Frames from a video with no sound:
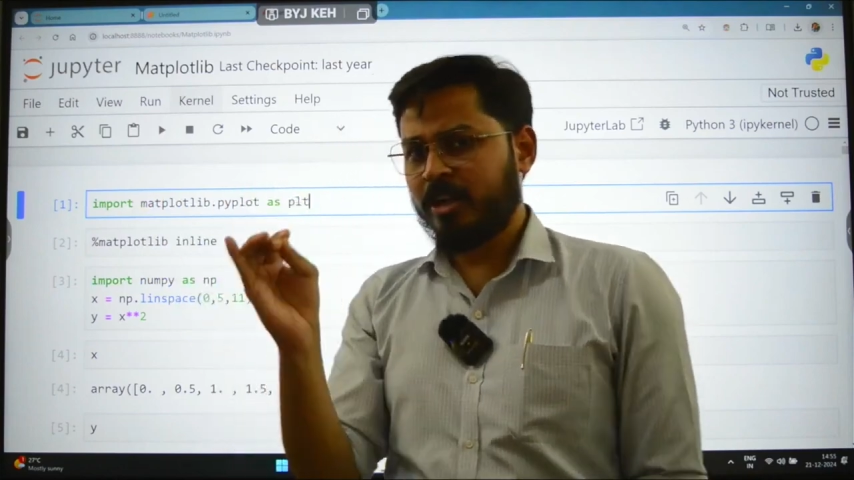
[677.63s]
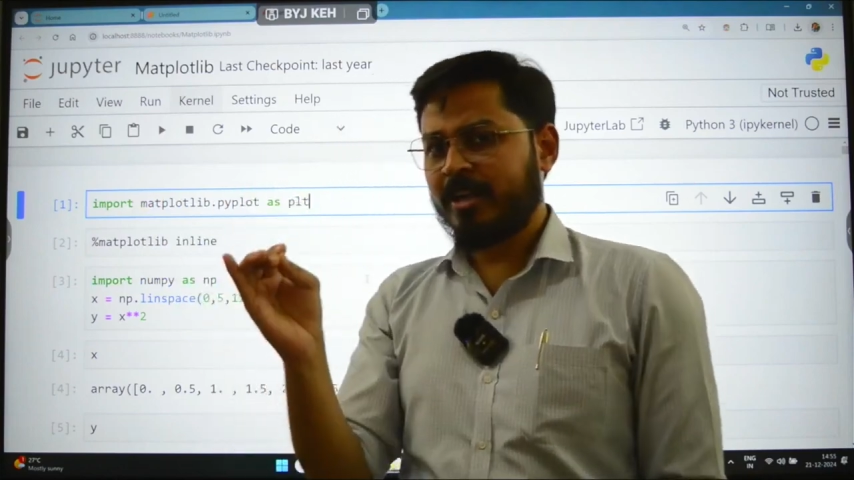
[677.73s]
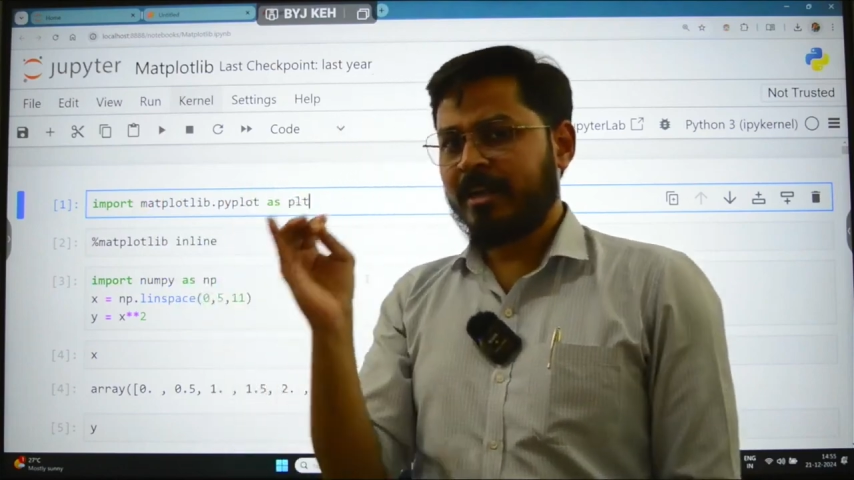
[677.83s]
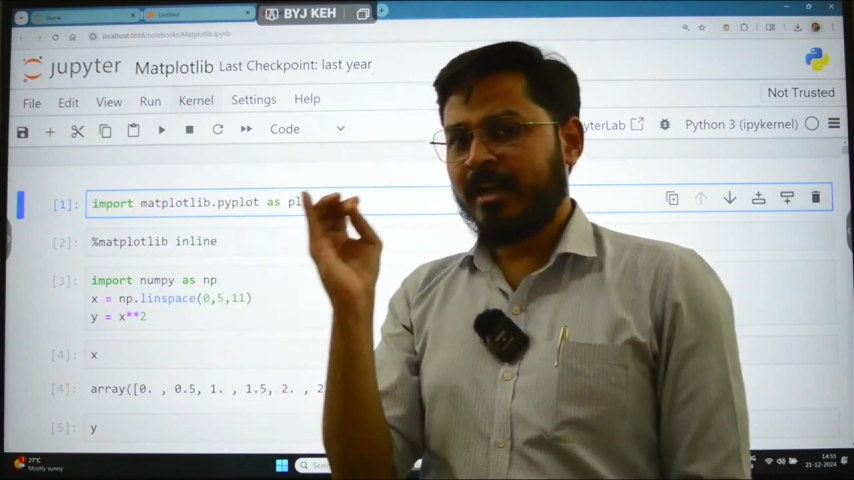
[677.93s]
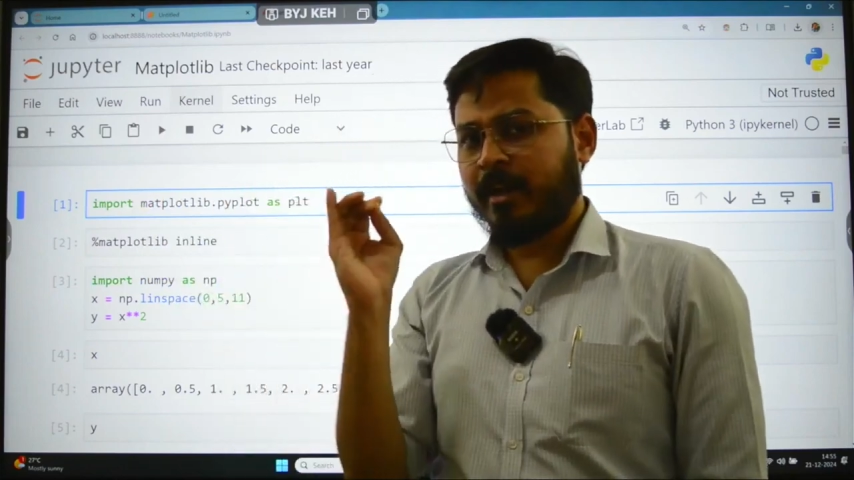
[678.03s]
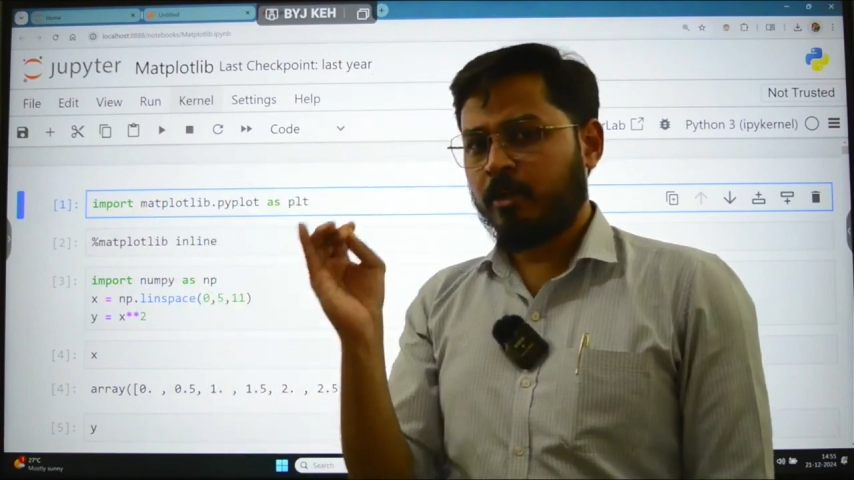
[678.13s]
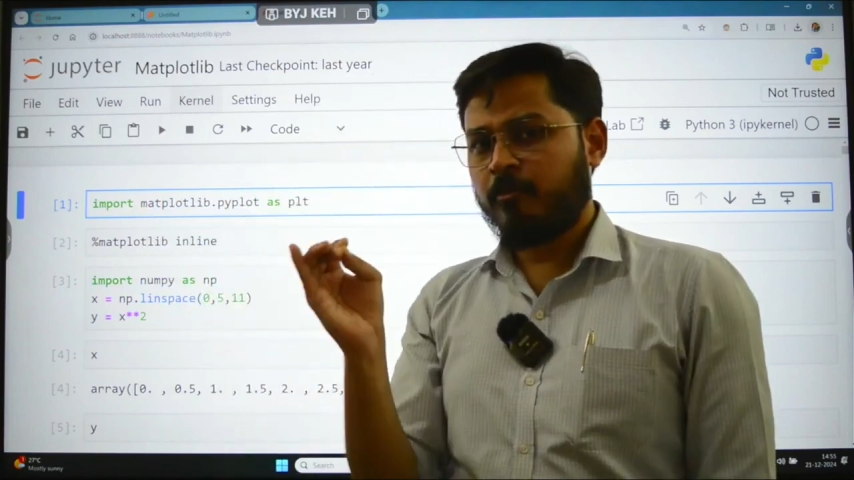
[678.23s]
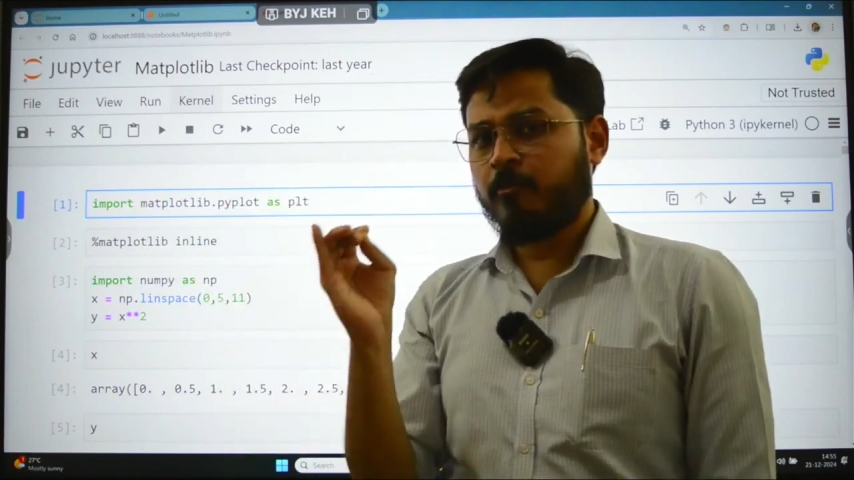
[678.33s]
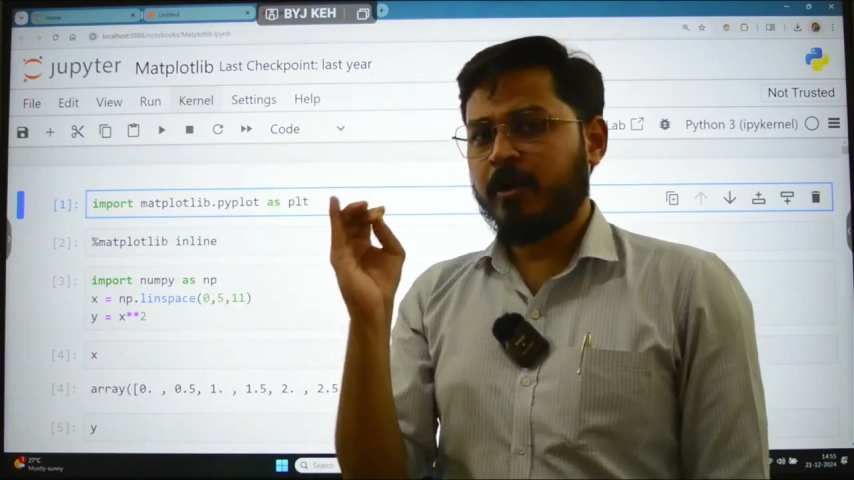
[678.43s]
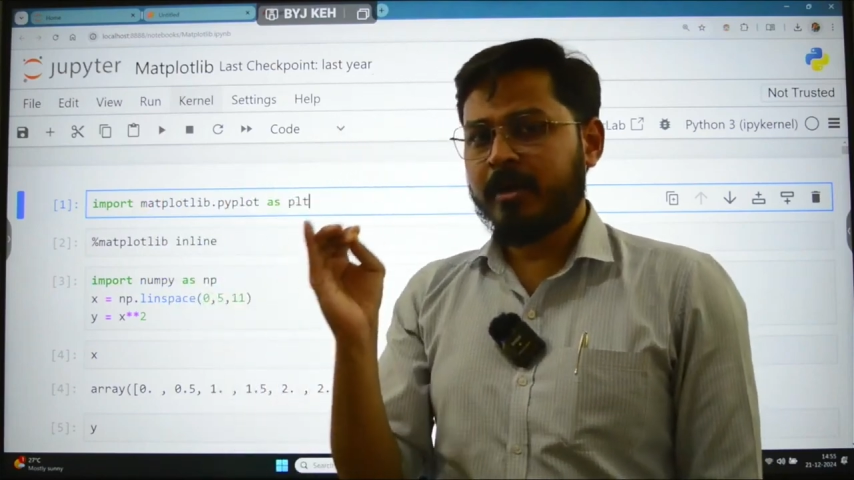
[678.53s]
any line
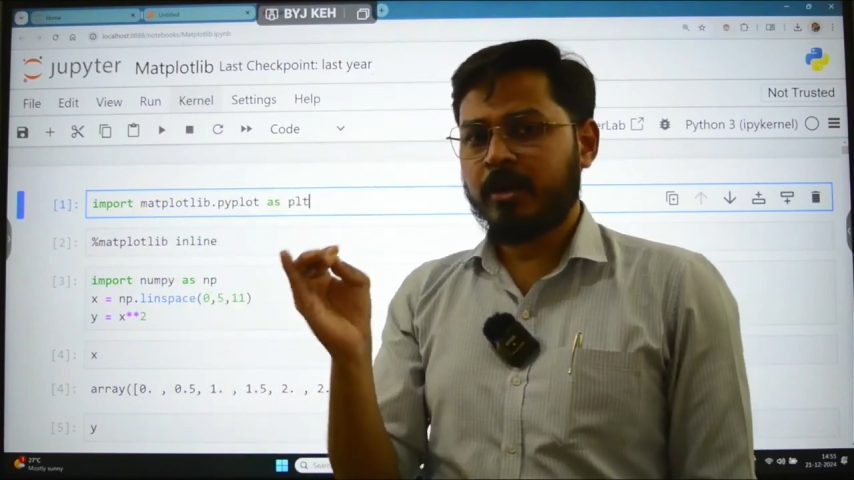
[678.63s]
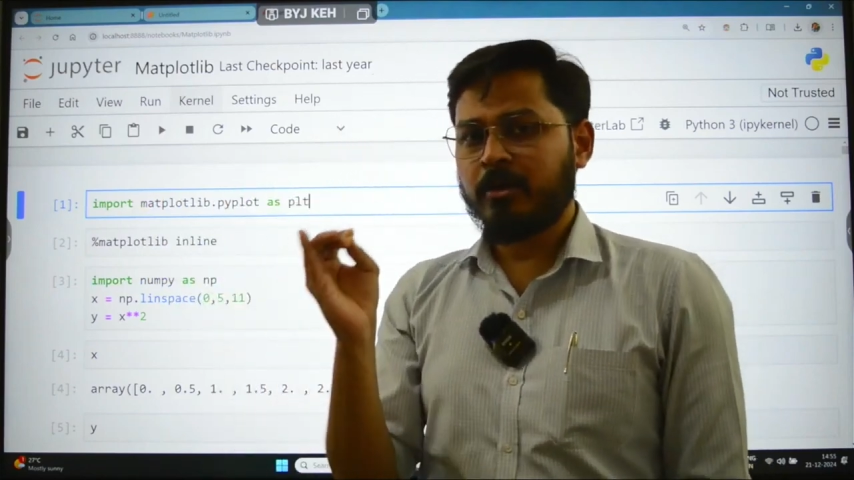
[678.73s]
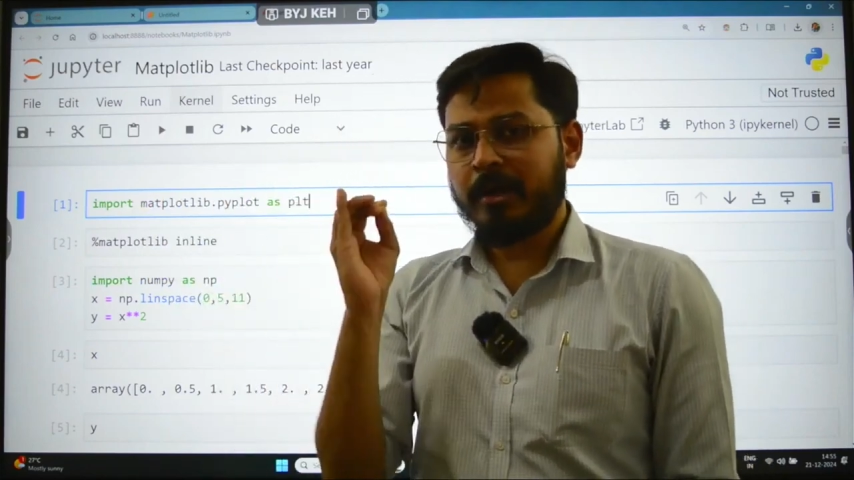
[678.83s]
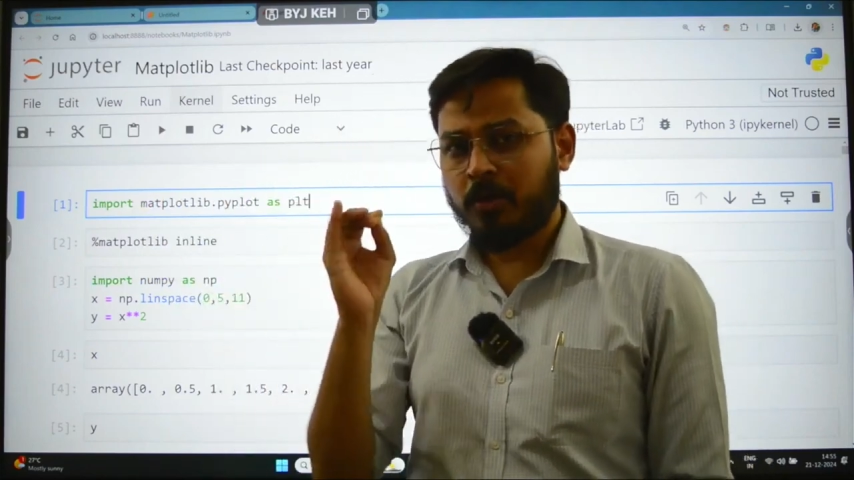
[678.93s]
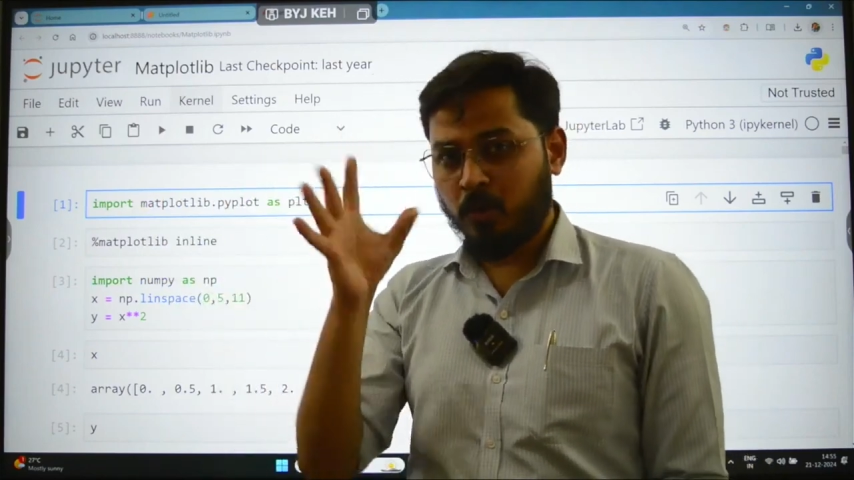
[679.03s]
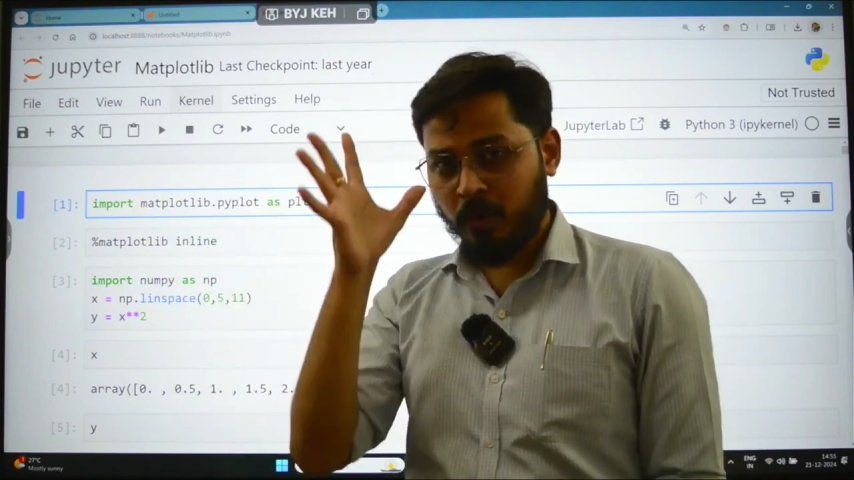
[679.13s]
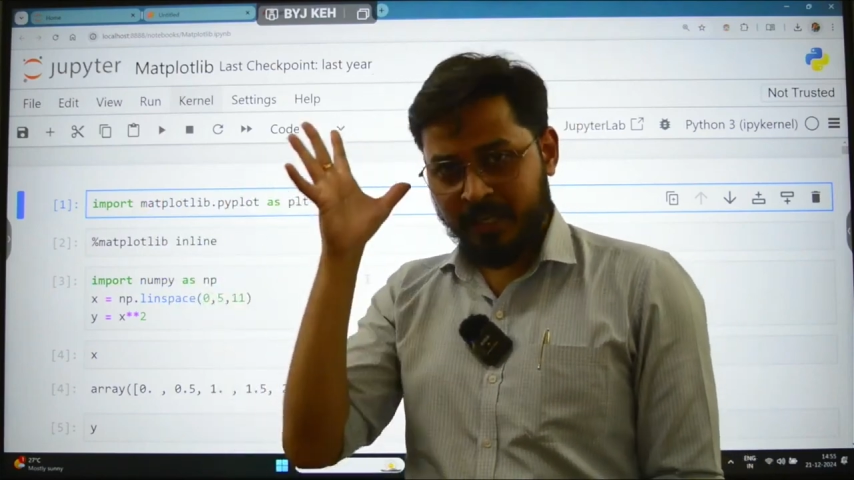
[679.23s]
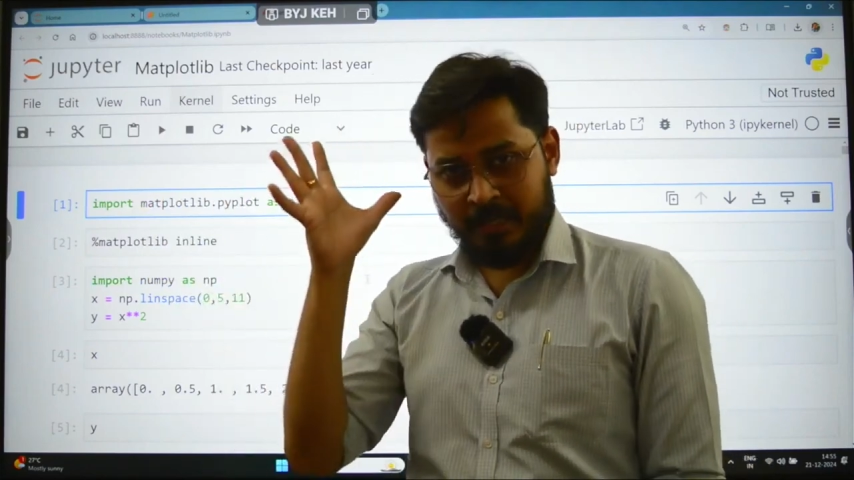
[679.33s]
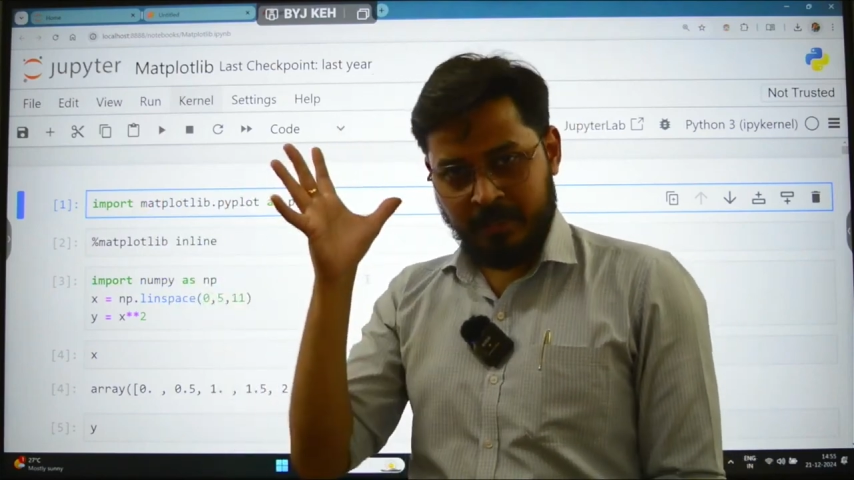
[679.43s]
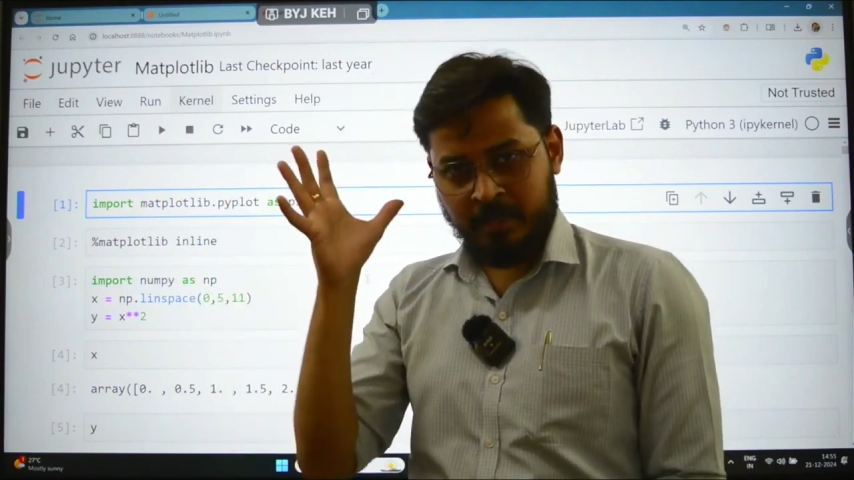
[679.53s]
of particular code
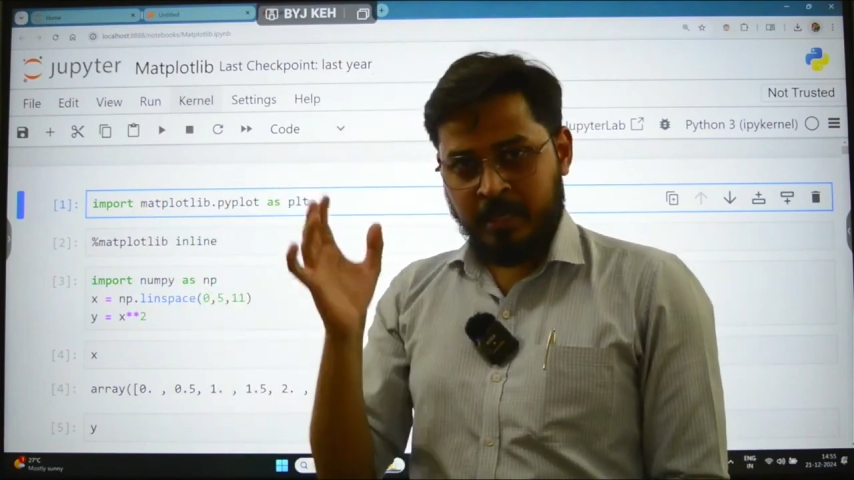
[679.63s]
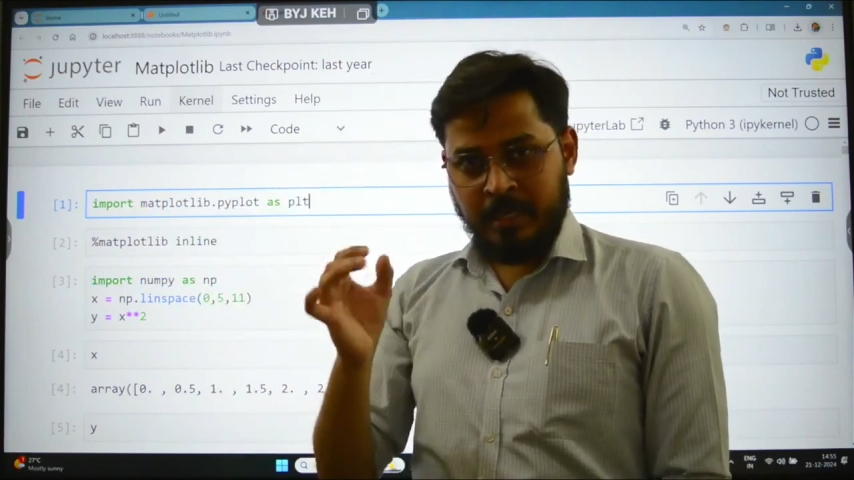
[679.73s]
here,